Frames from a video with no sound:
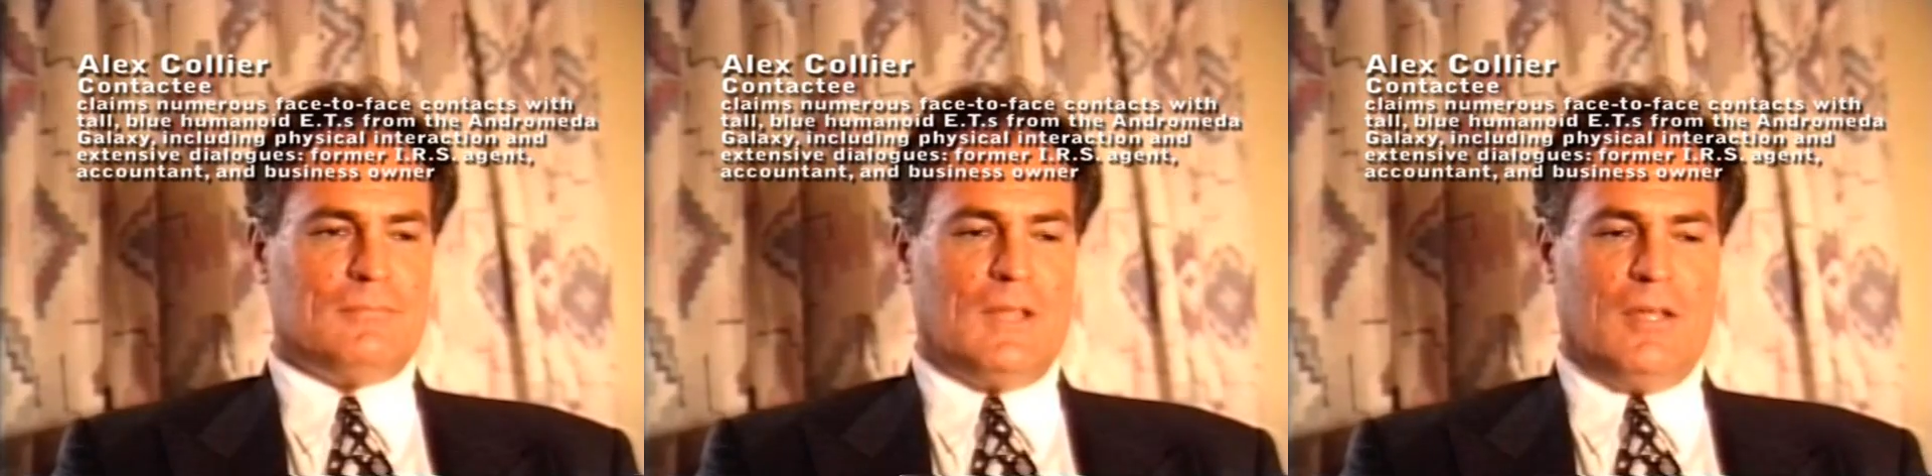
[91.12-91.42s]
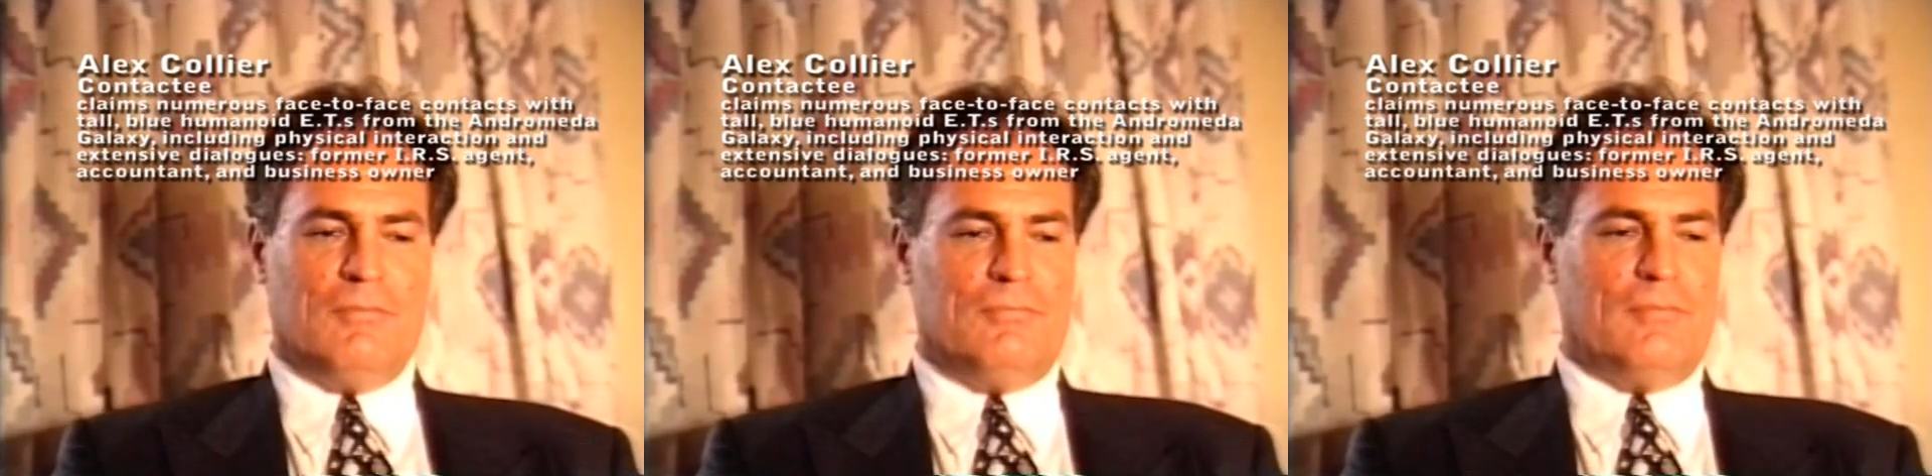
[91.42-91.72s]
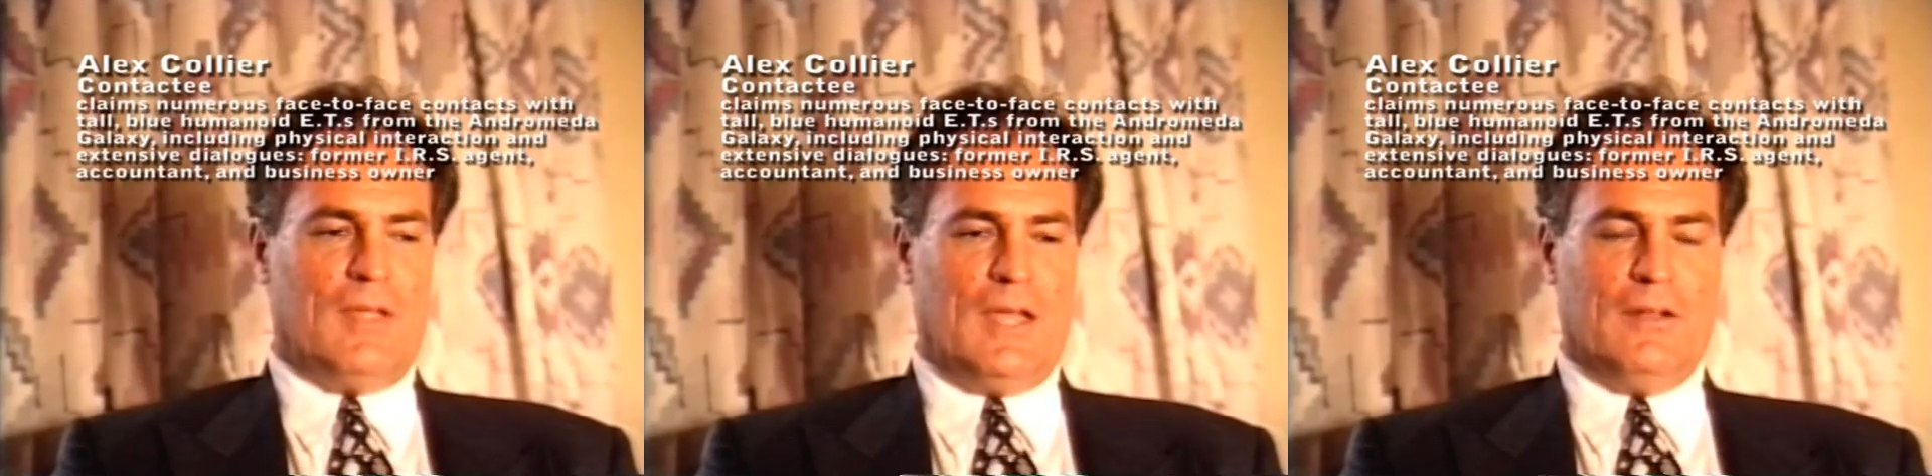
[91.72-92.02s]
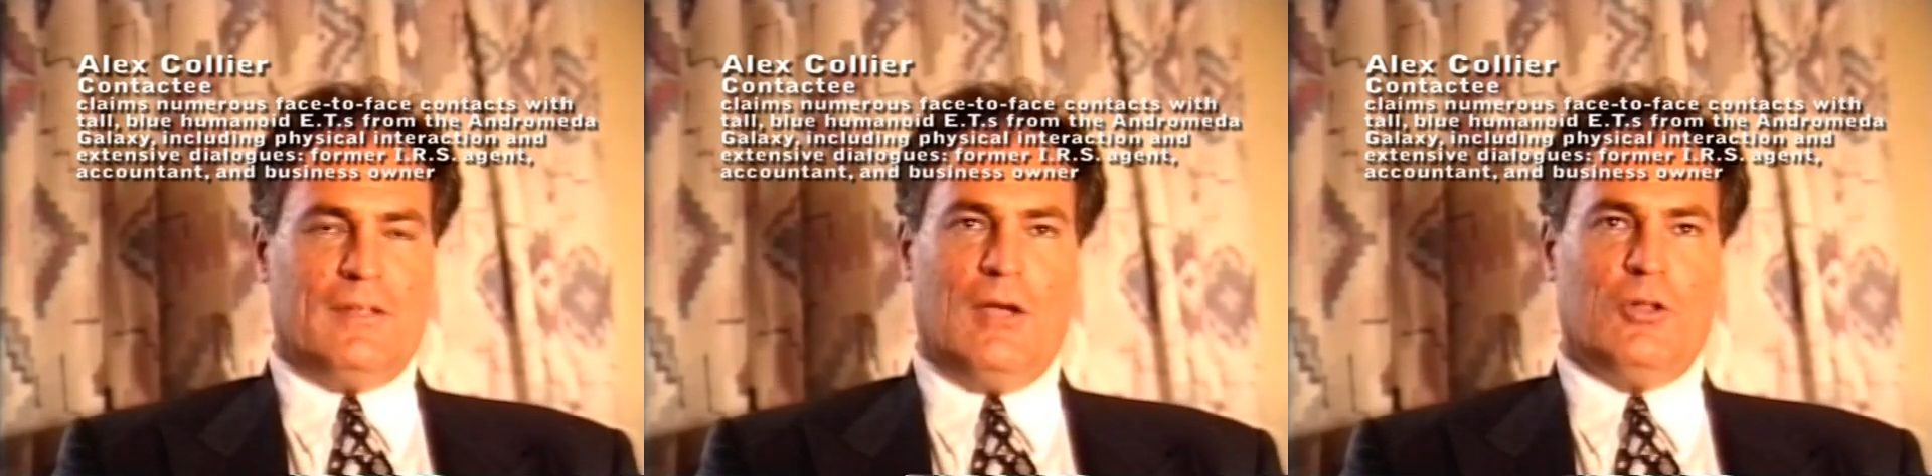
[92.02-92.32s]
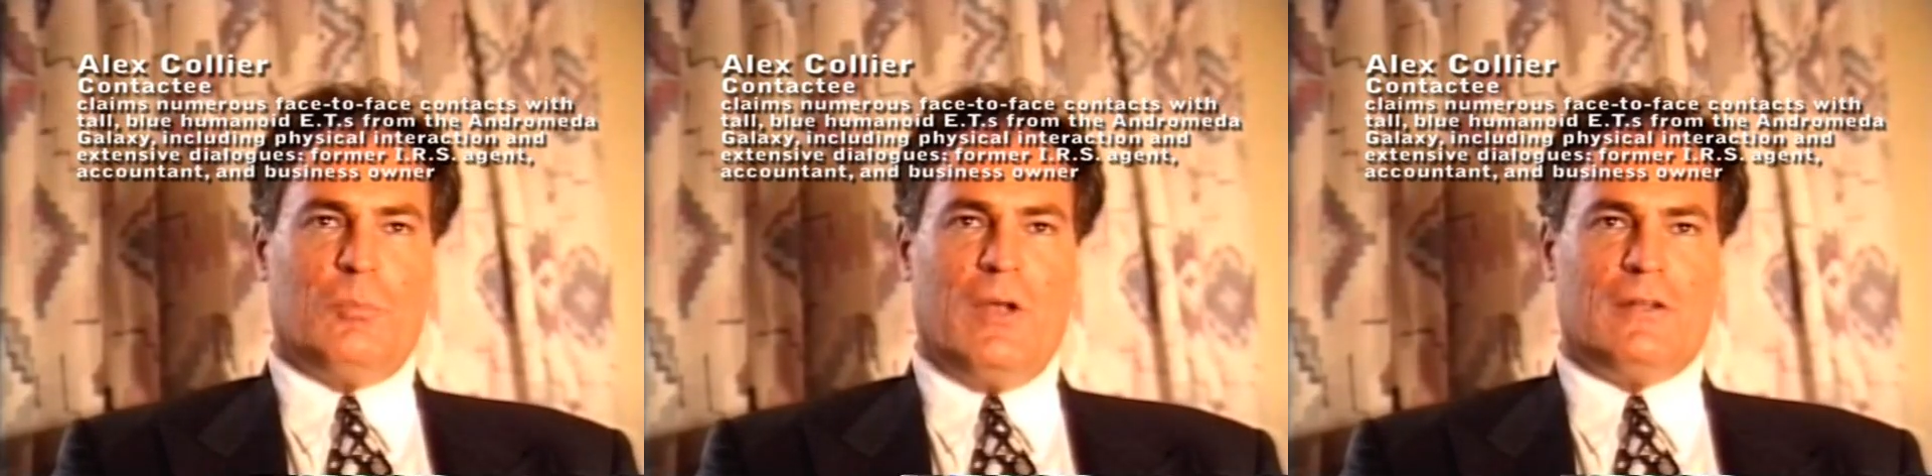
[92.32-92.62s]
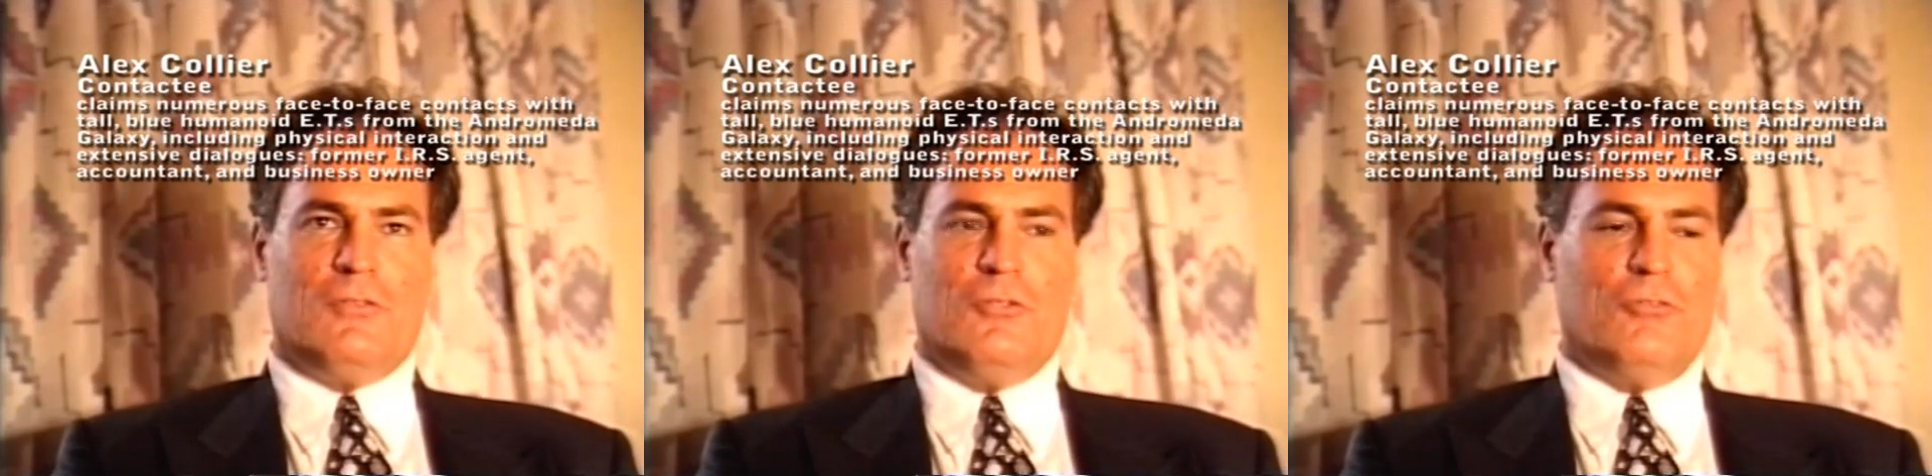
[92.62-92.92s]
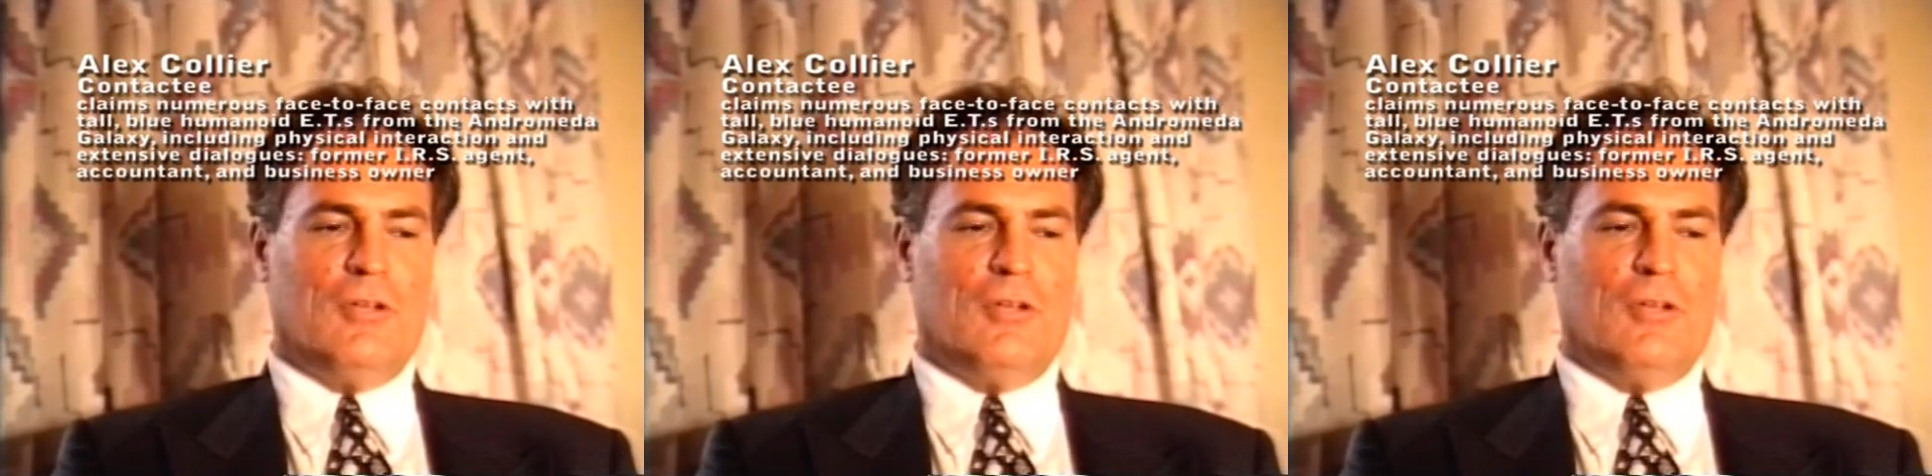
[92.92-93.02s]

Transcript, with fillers: I've had accounting practices.